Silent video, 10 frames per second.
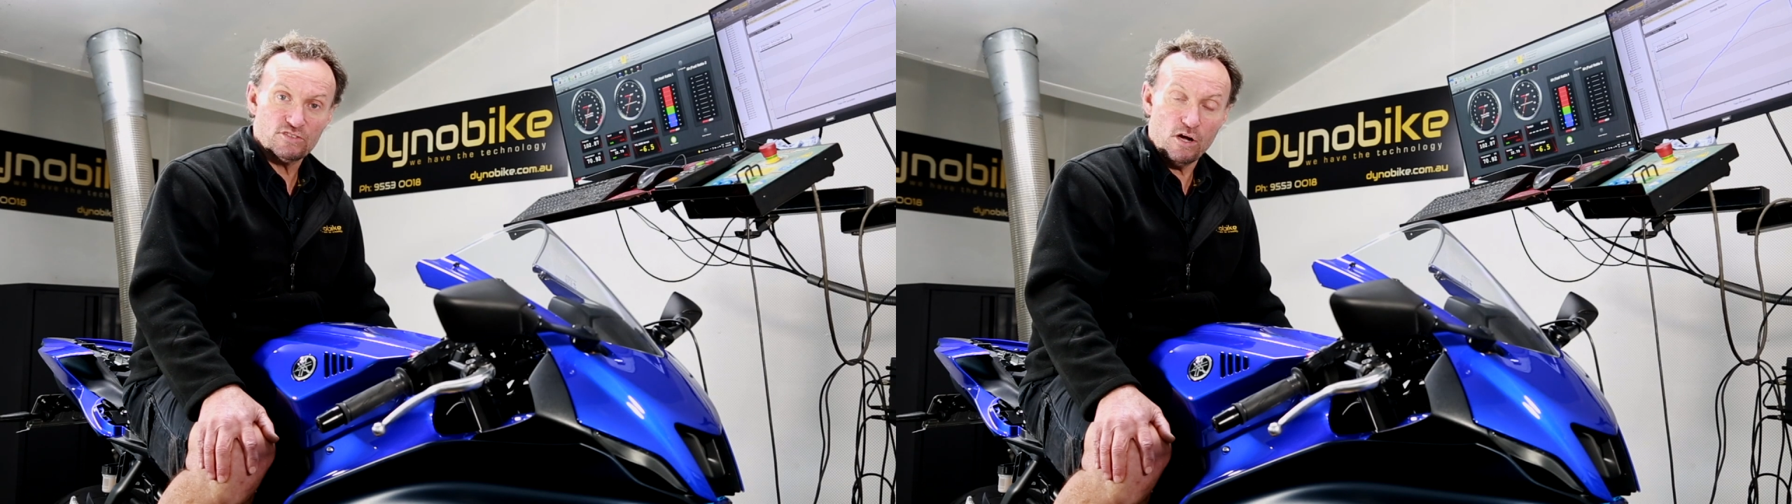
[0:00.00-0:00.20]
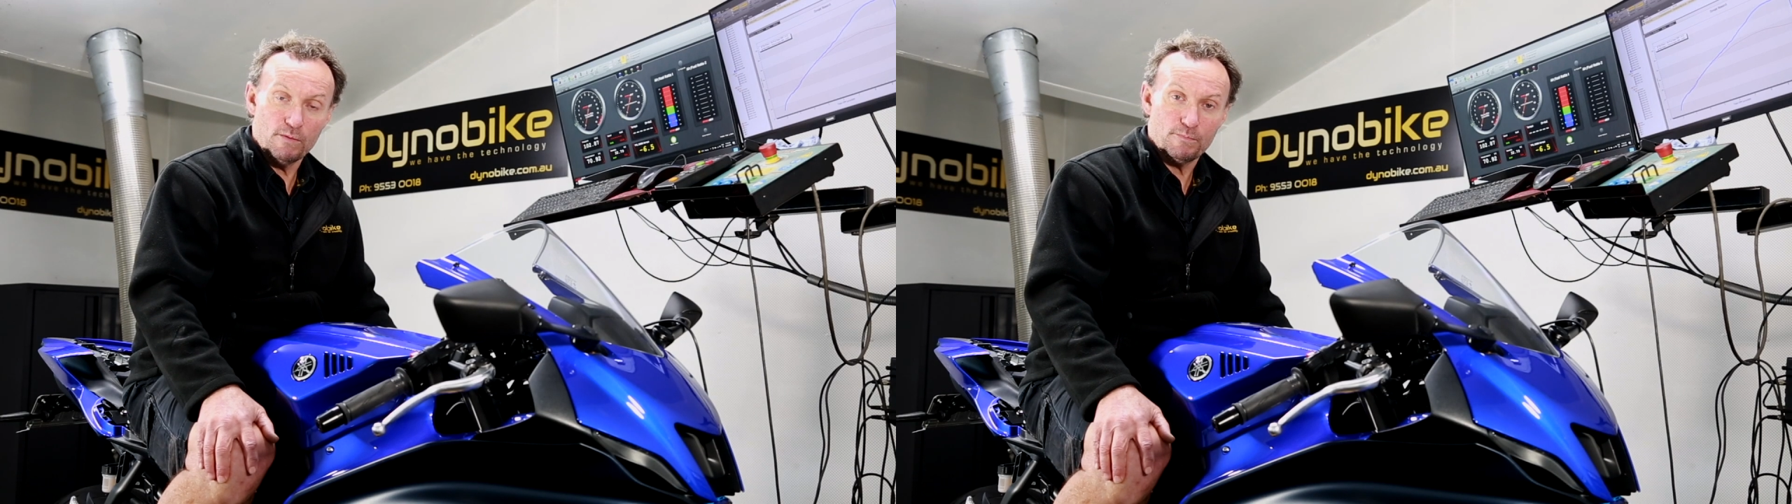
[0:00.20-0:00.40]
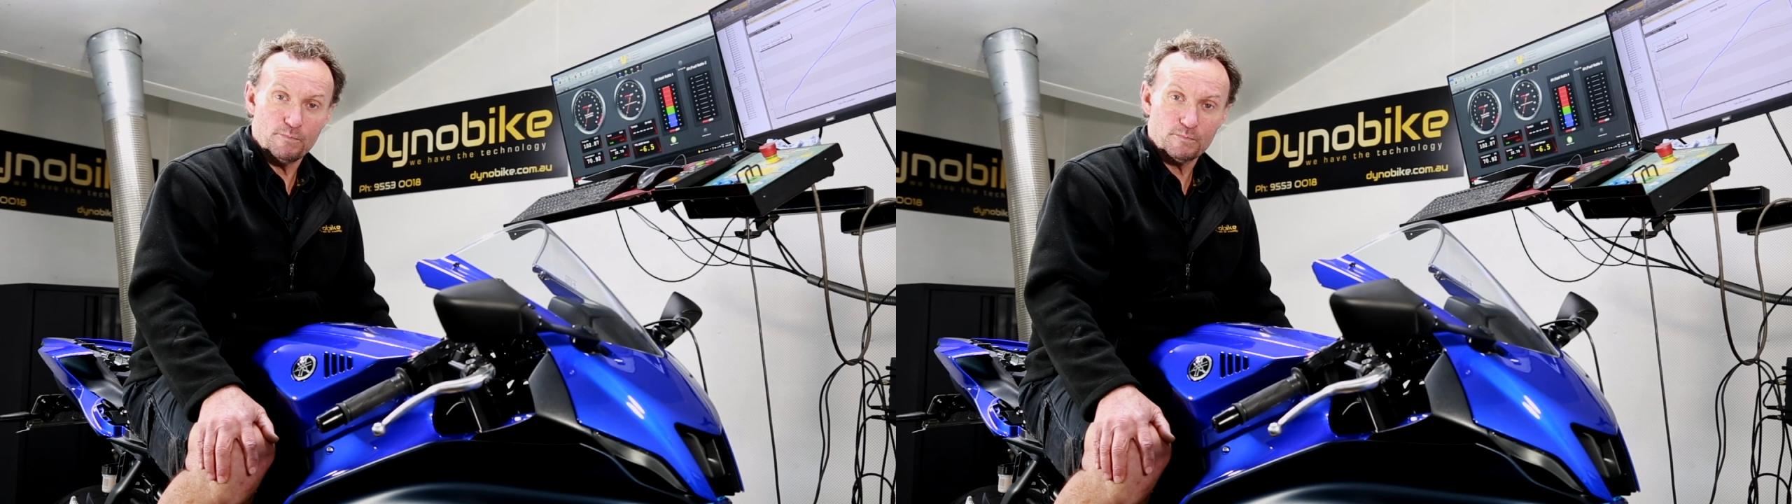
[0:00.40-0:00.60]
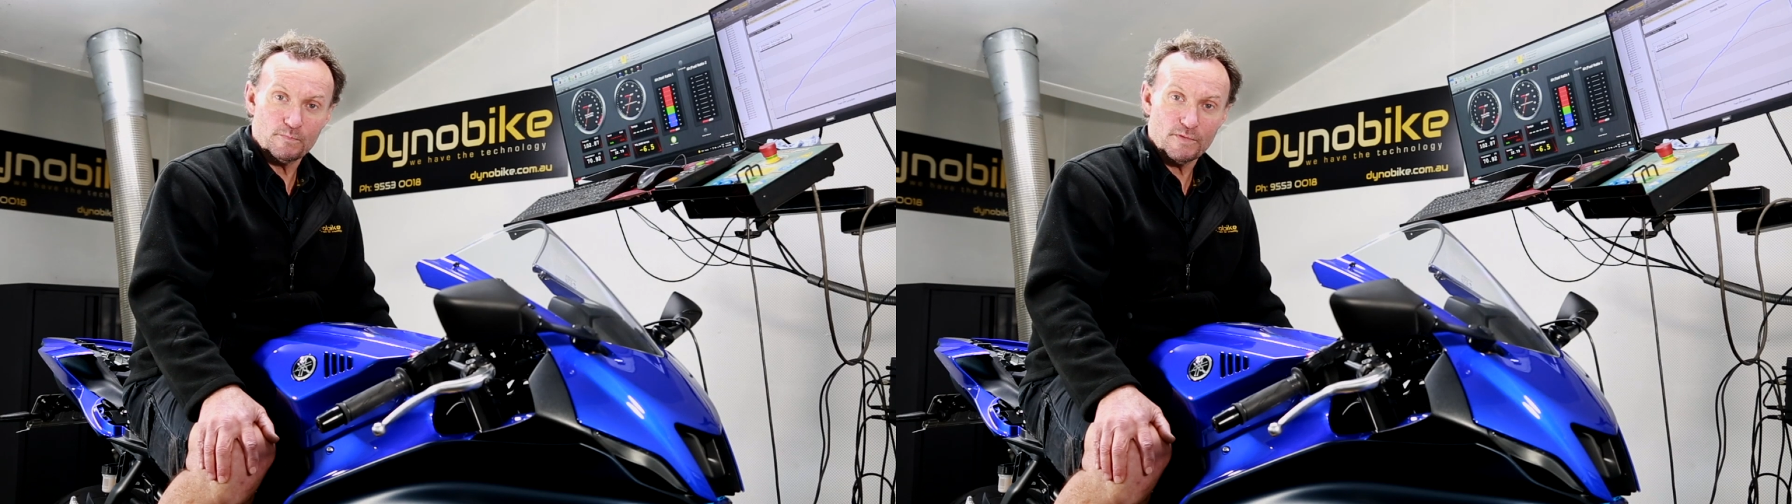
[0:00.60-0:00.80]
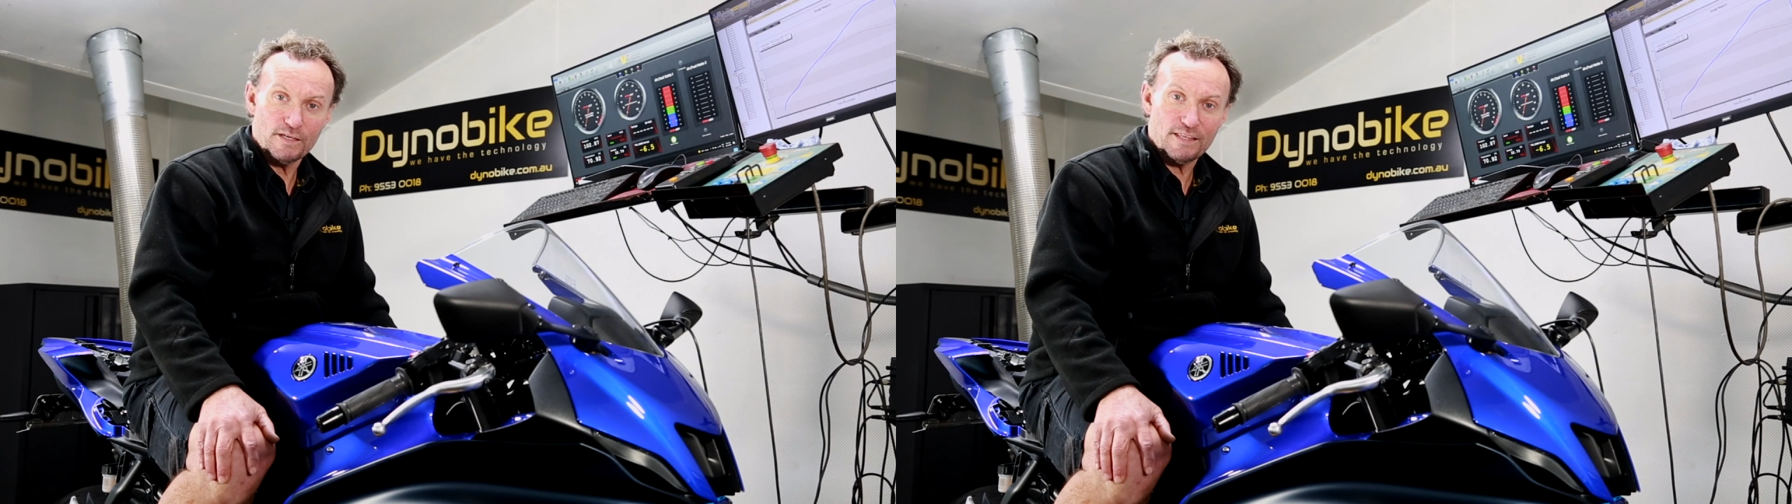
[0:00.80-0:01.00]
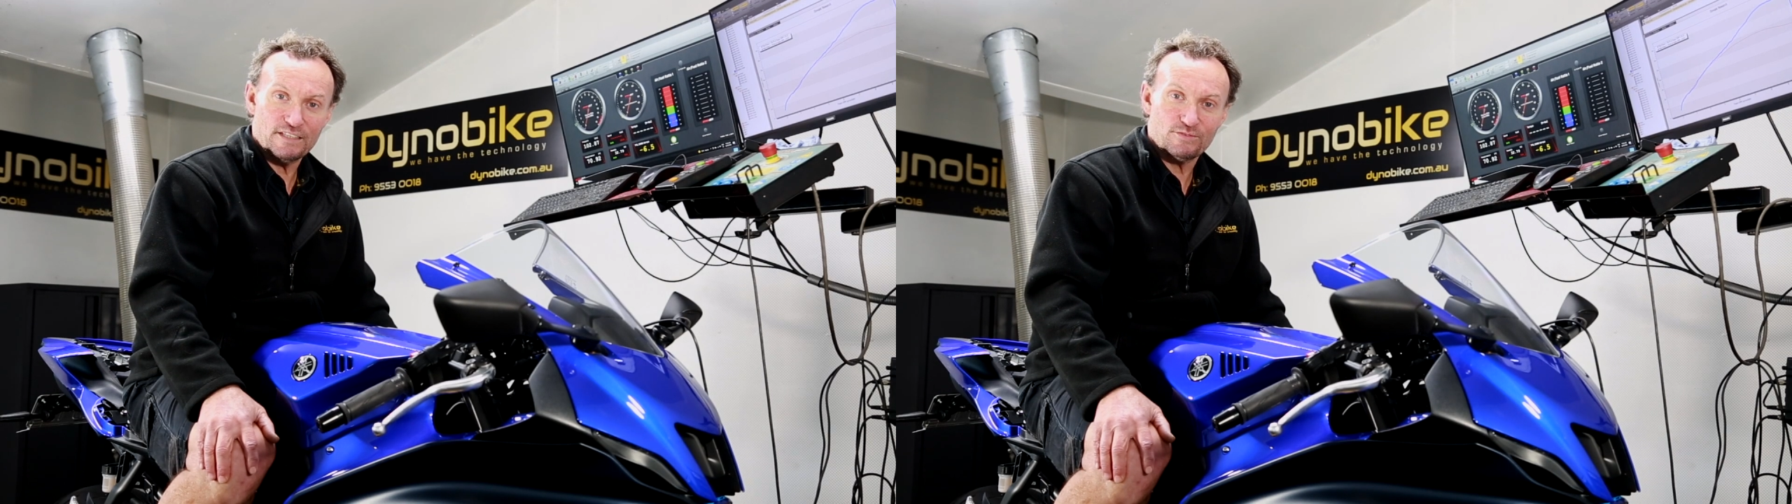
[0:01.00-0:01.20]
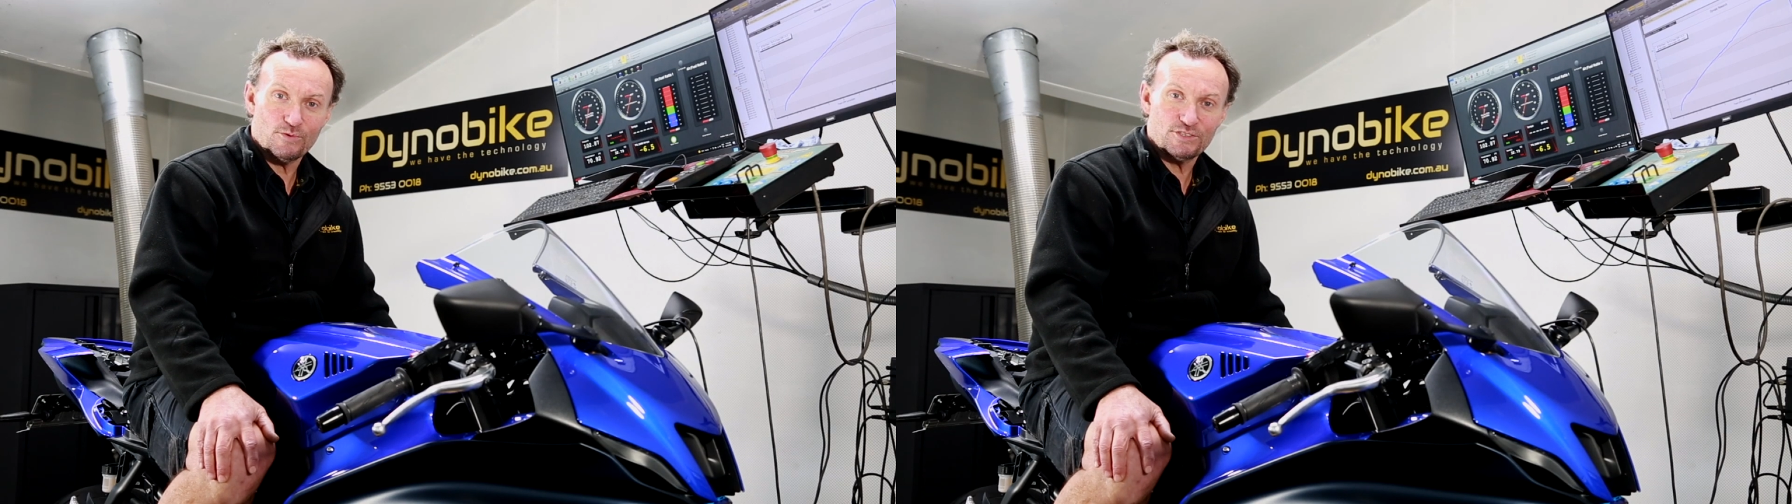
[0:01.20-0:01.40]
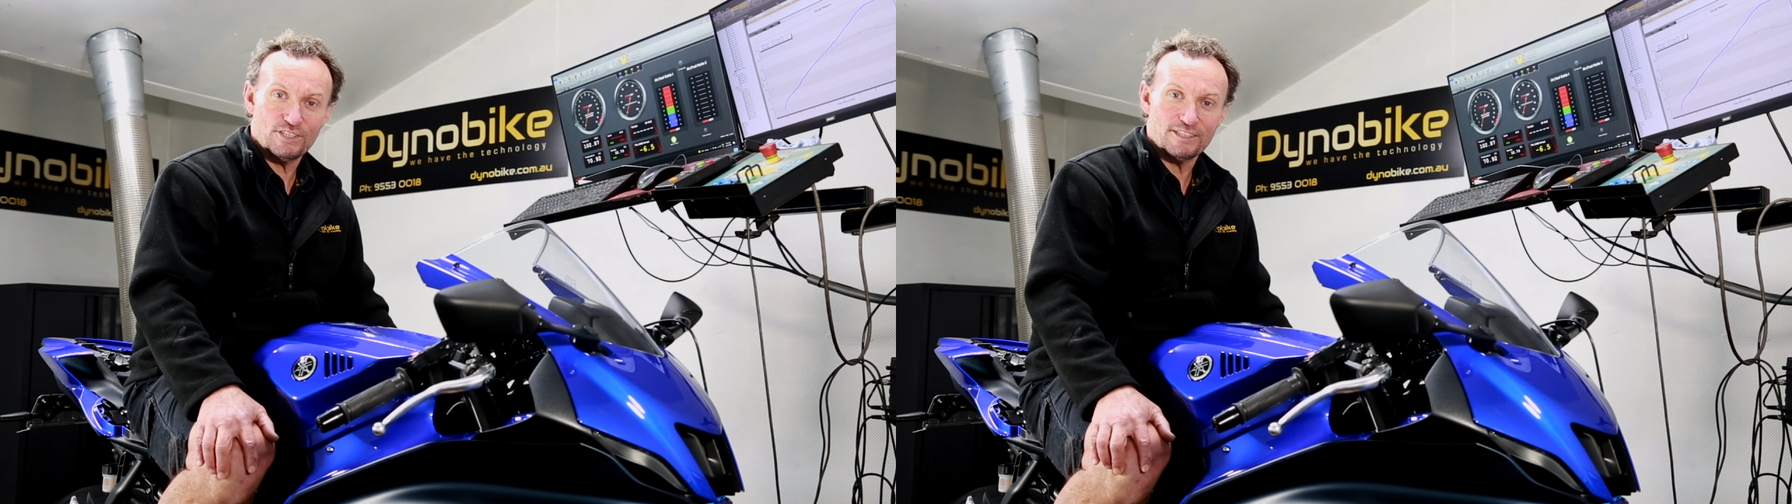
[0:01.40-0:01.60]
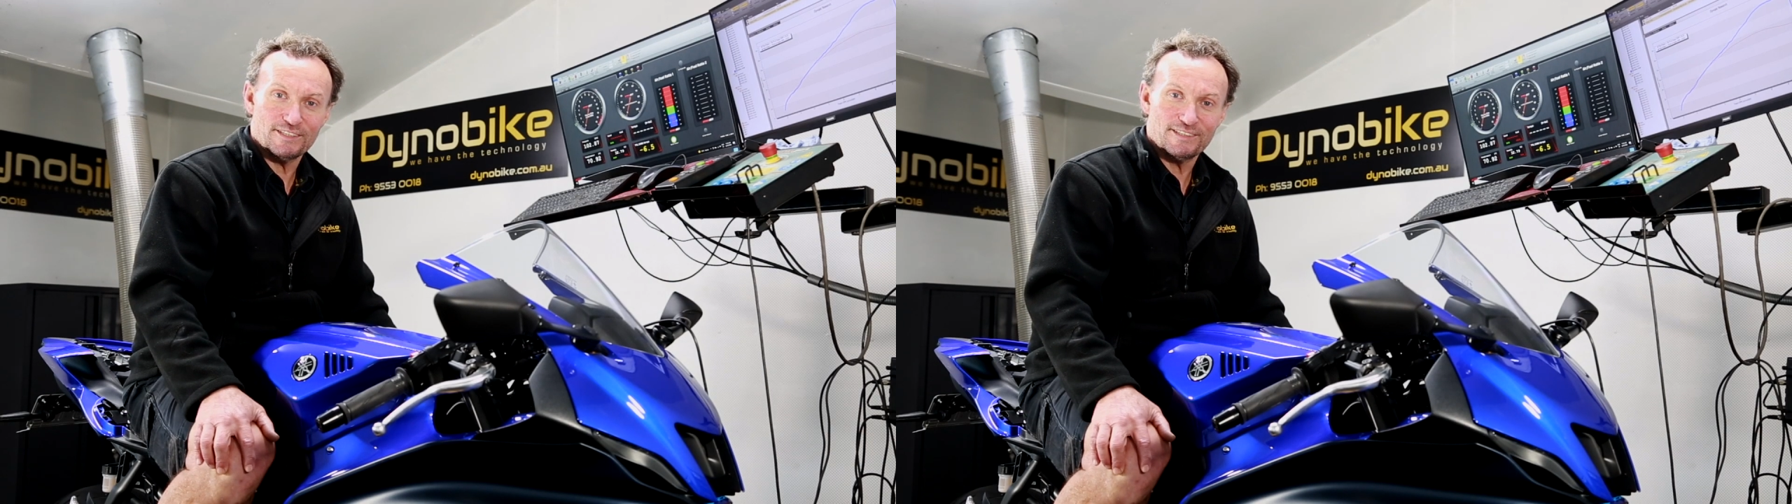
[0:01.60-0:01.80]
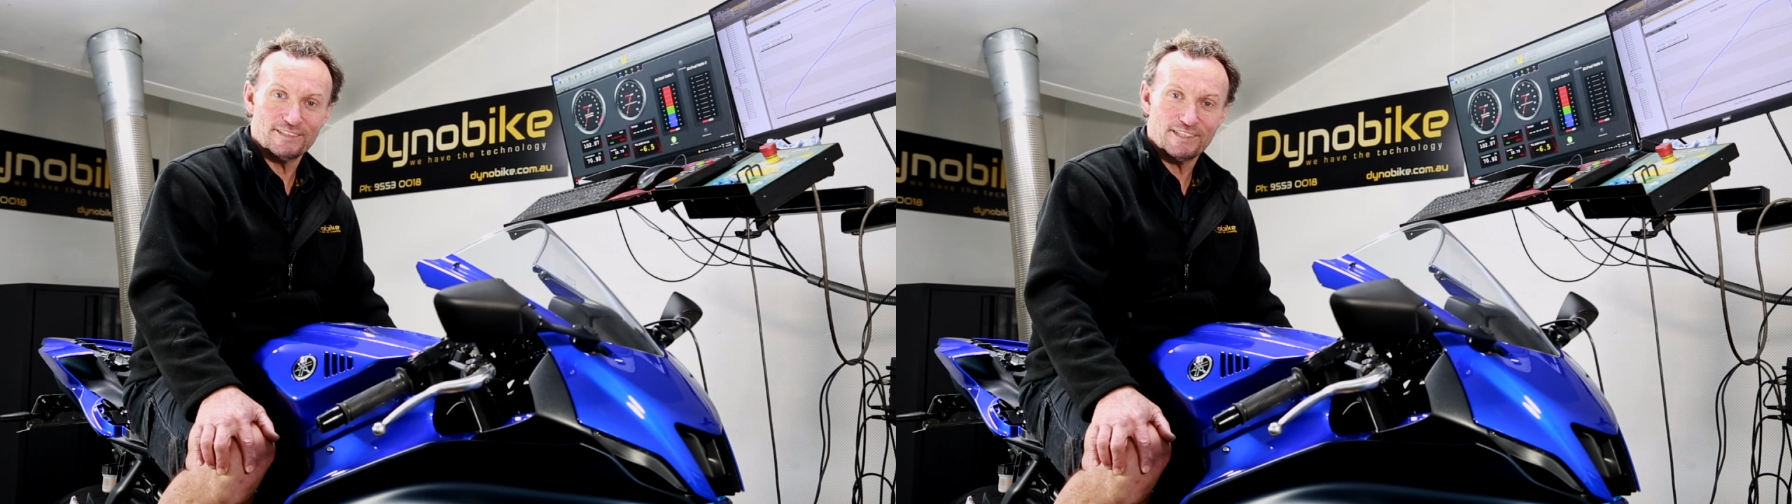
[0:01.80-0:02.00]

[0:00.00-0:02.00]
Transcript: job. Thanks for watching.